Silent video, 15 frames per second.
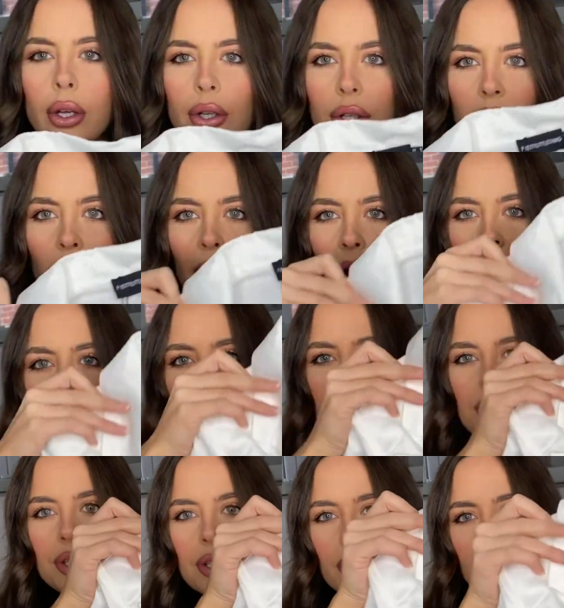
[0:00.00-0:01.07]

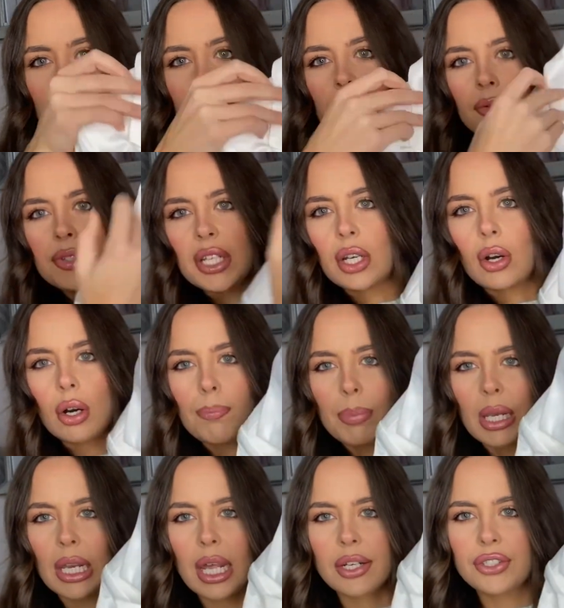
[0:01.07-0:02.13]
cut. It's obviously got a
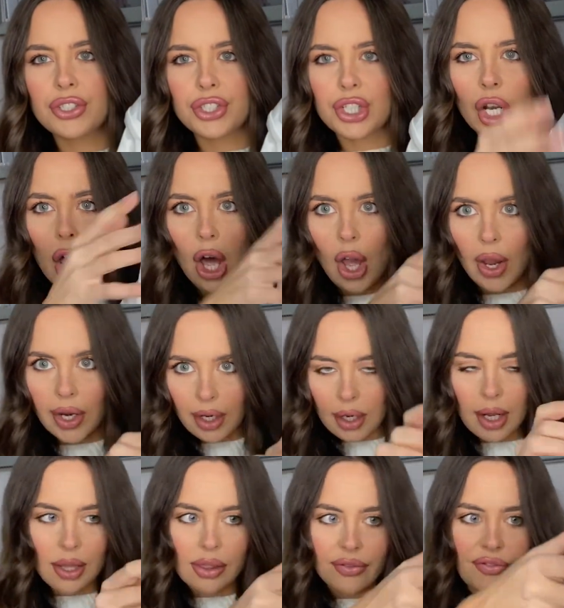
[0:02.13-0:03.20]
plunge line at the